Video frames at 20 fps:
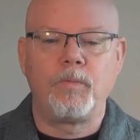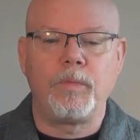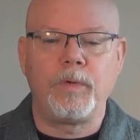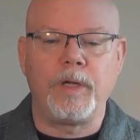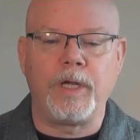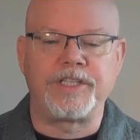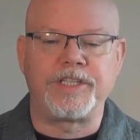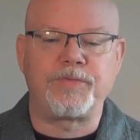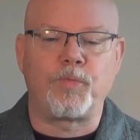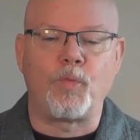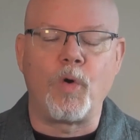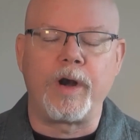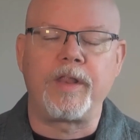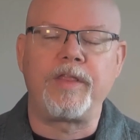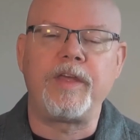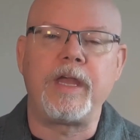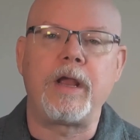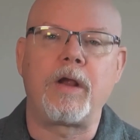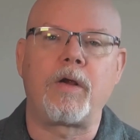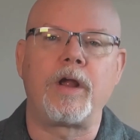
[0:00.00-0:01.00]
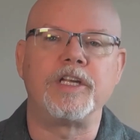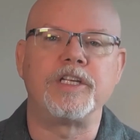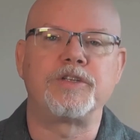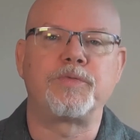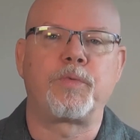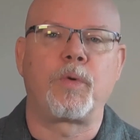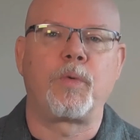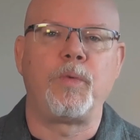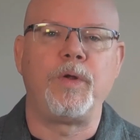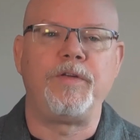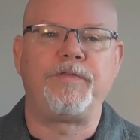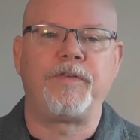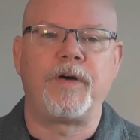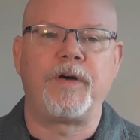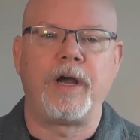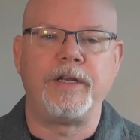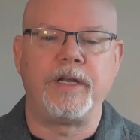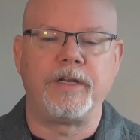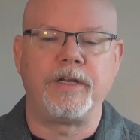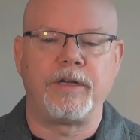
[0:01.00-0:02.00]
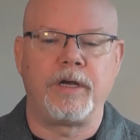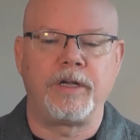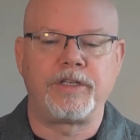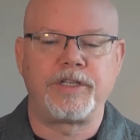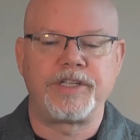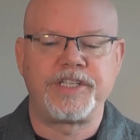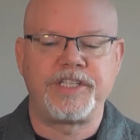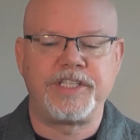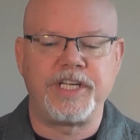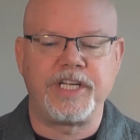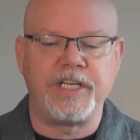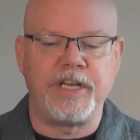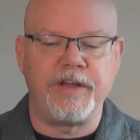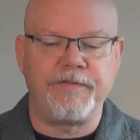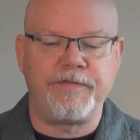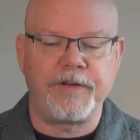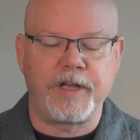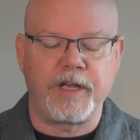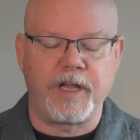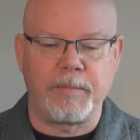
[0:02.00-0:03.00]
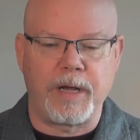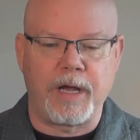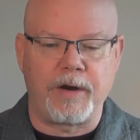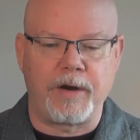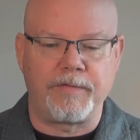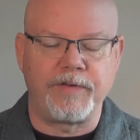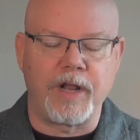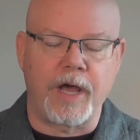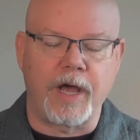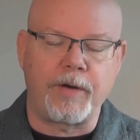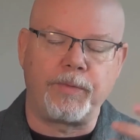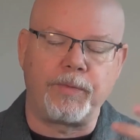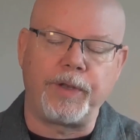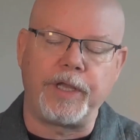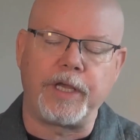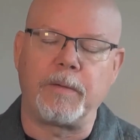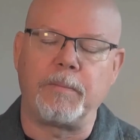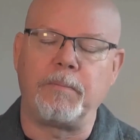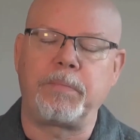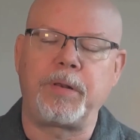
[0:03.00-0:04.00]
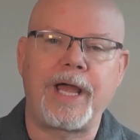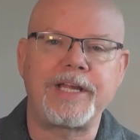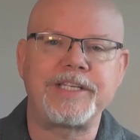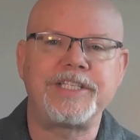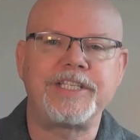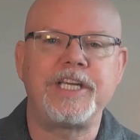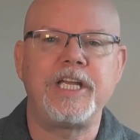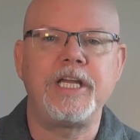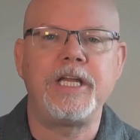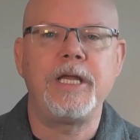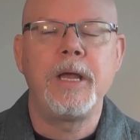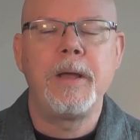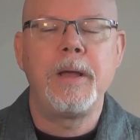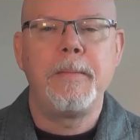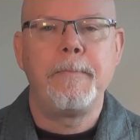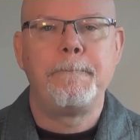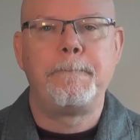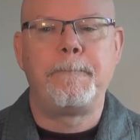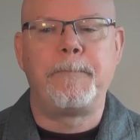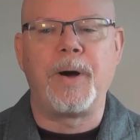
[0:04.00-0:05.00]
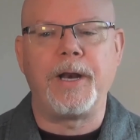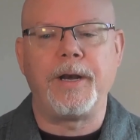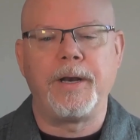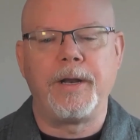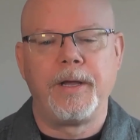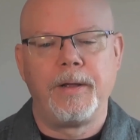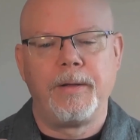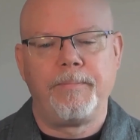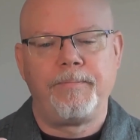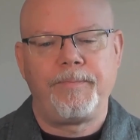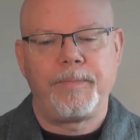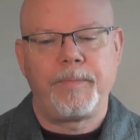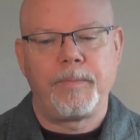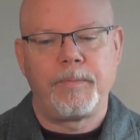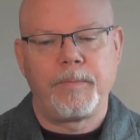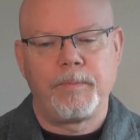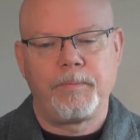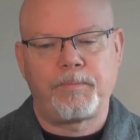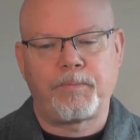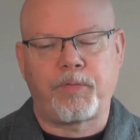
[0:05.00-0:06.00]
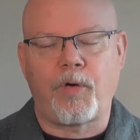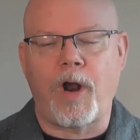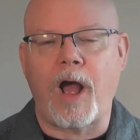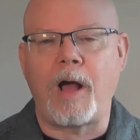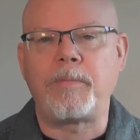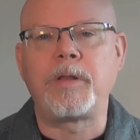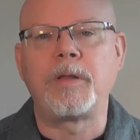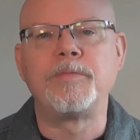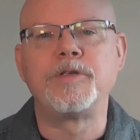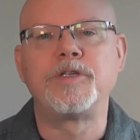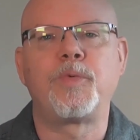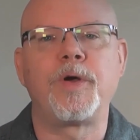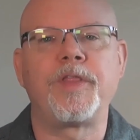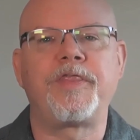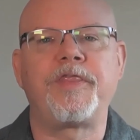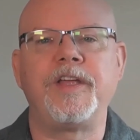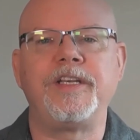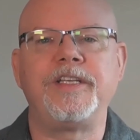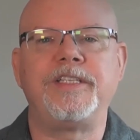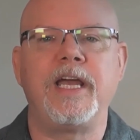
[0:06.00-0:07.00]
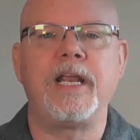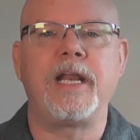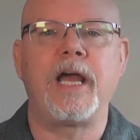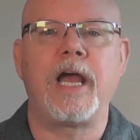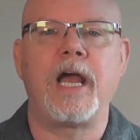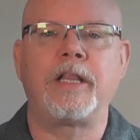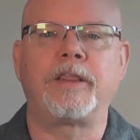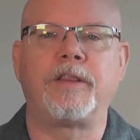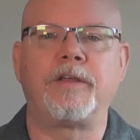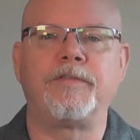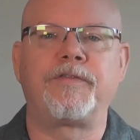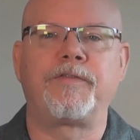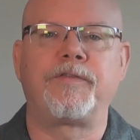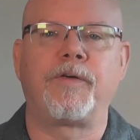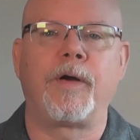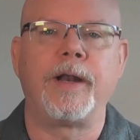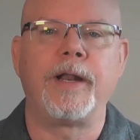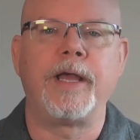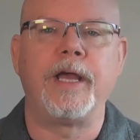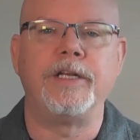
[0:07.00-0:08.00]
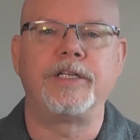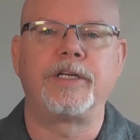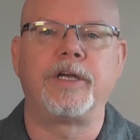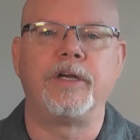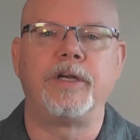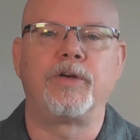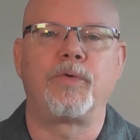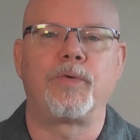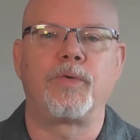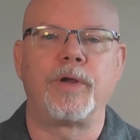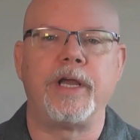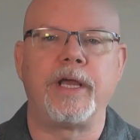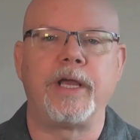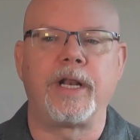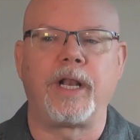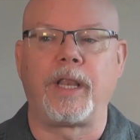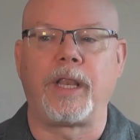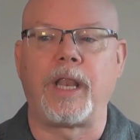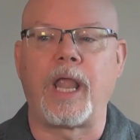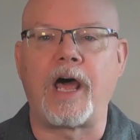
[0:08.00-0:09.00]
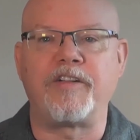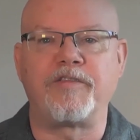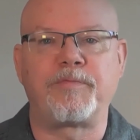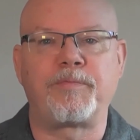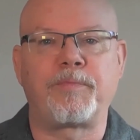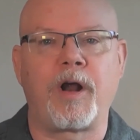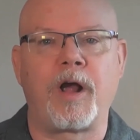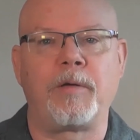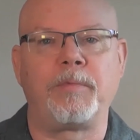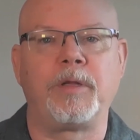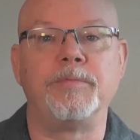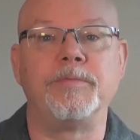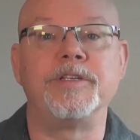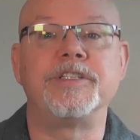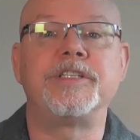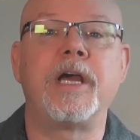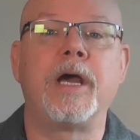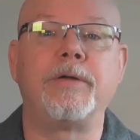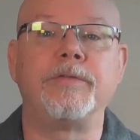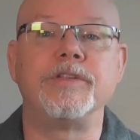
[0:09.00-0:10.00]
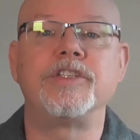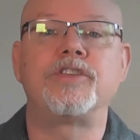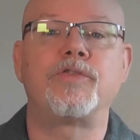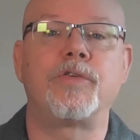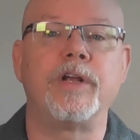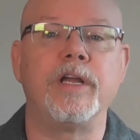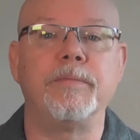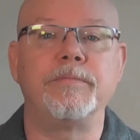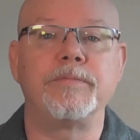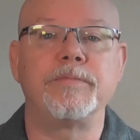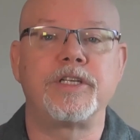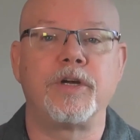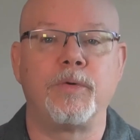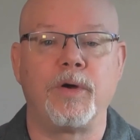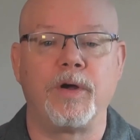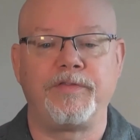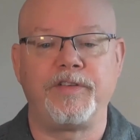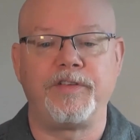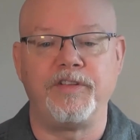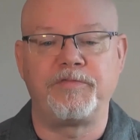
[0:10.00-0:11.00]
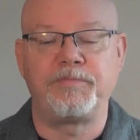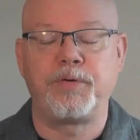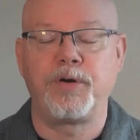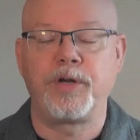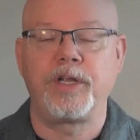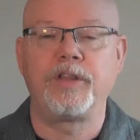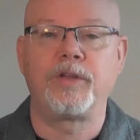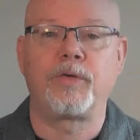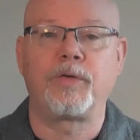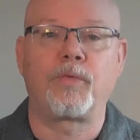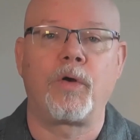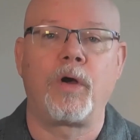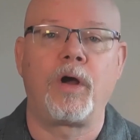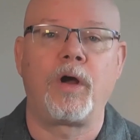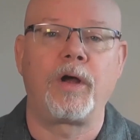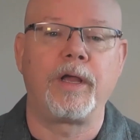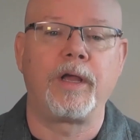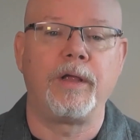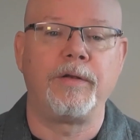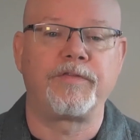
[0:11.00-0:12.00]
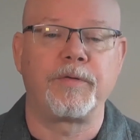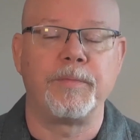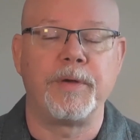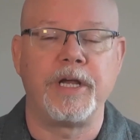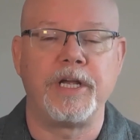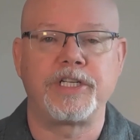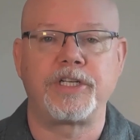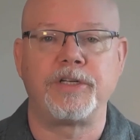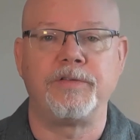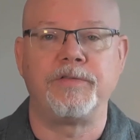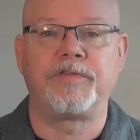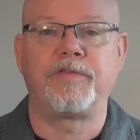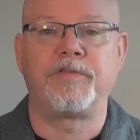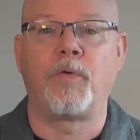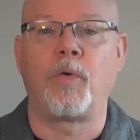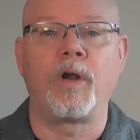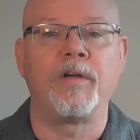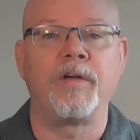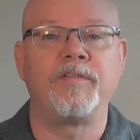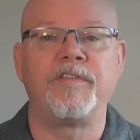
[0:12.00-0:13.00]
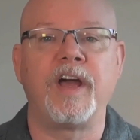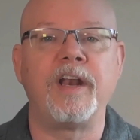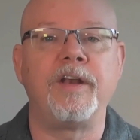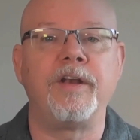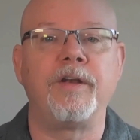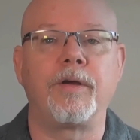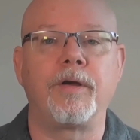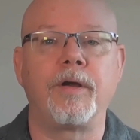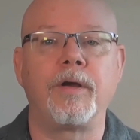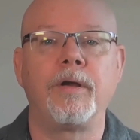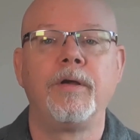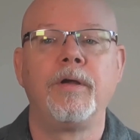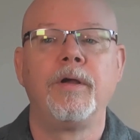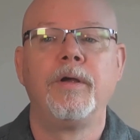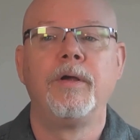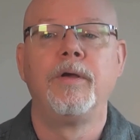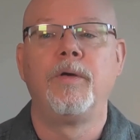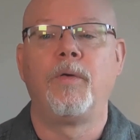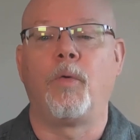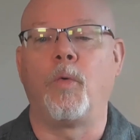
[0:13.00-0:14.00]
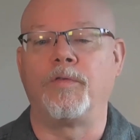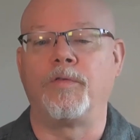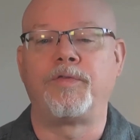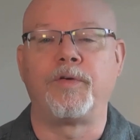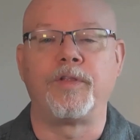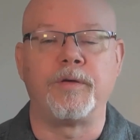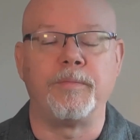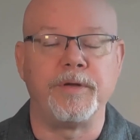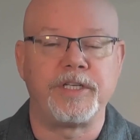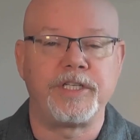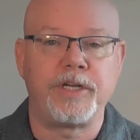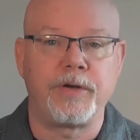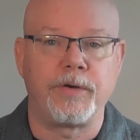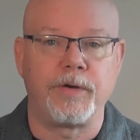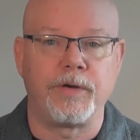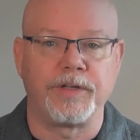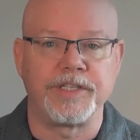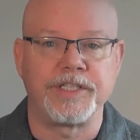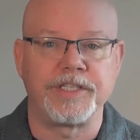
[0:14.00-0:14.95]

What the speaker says: It's one of the areas where we find a significant amount of not only complexity, but problems with the data at the front end can create a lot of problems downstream. So if you've put in the wrong information for a vendor or for the materials